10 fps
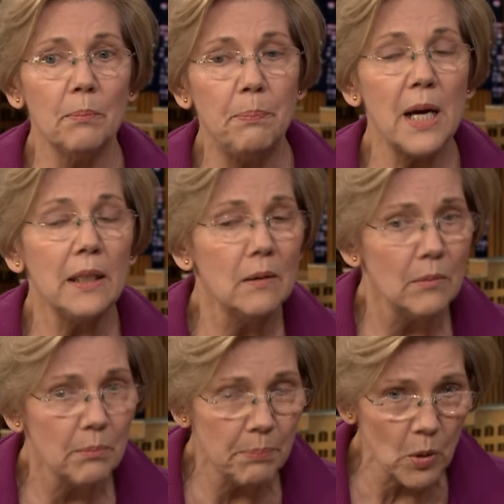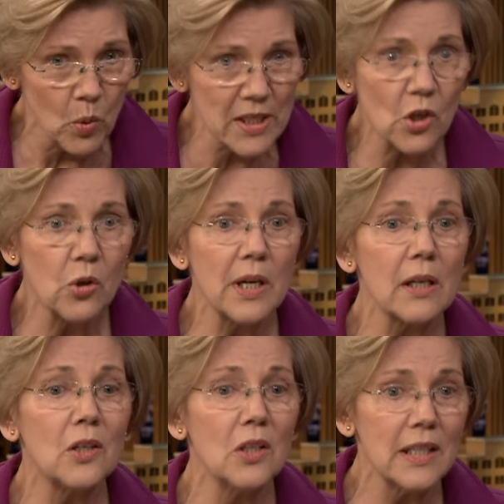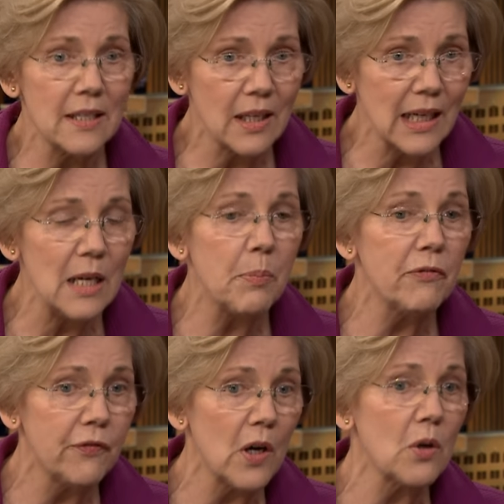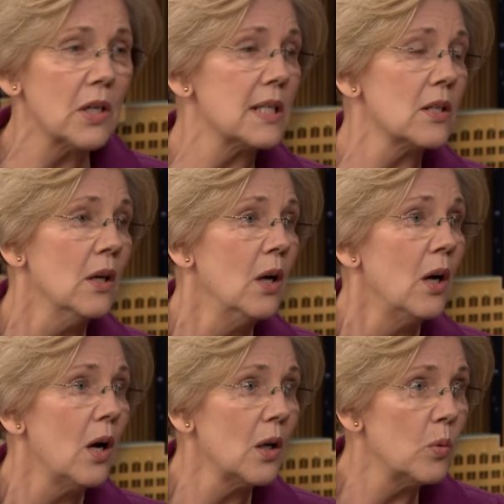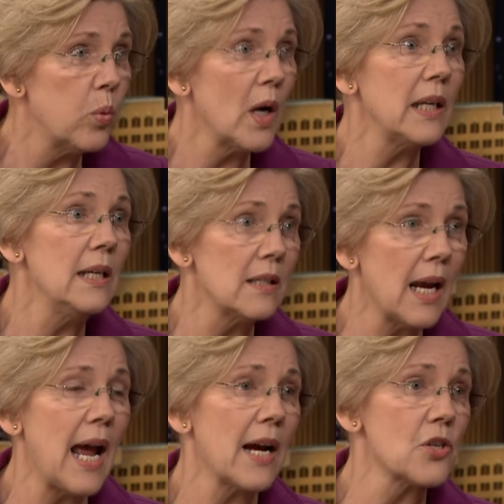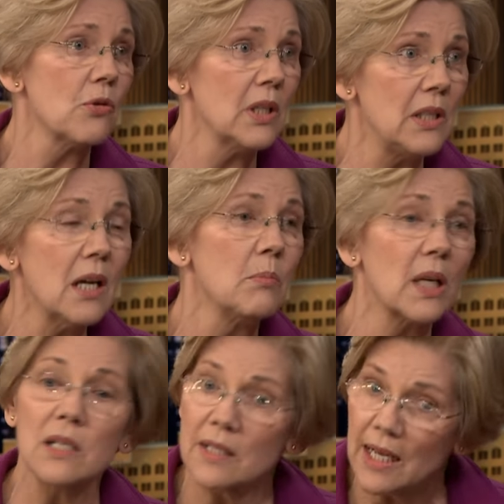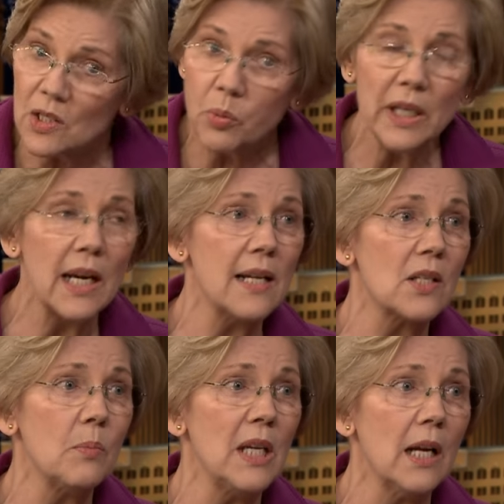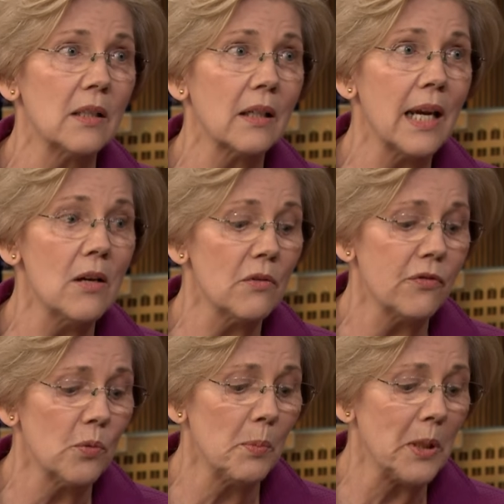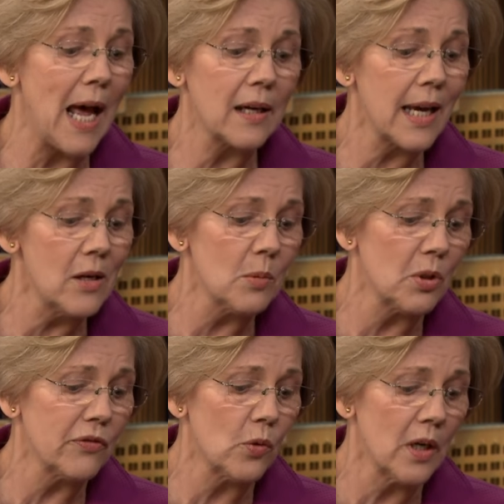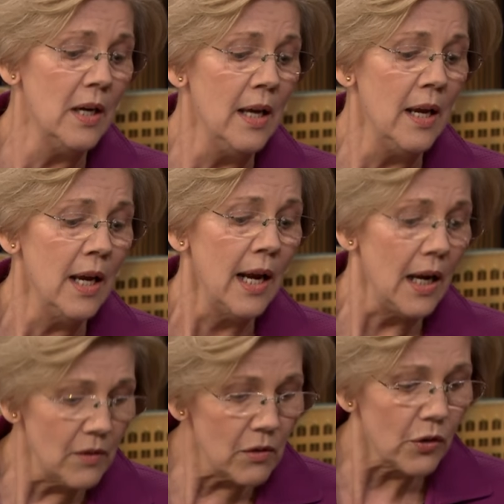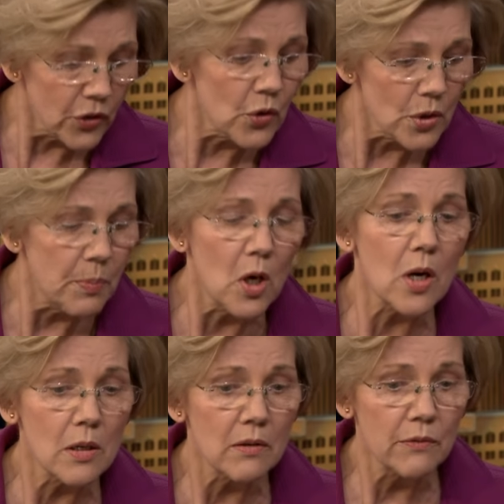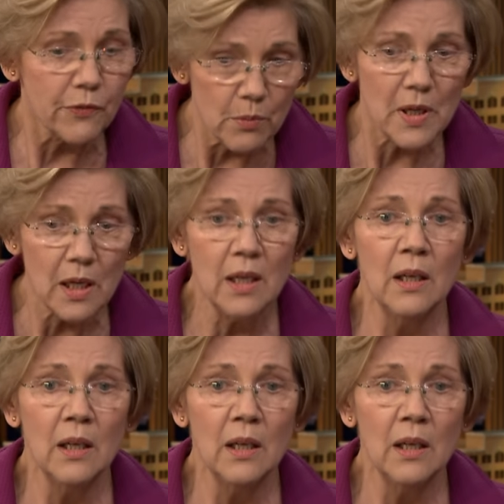but, but what's critical is to keep a focus on what he's actually done because that's what he has to be held accountable, accountable for. And then the third part for me,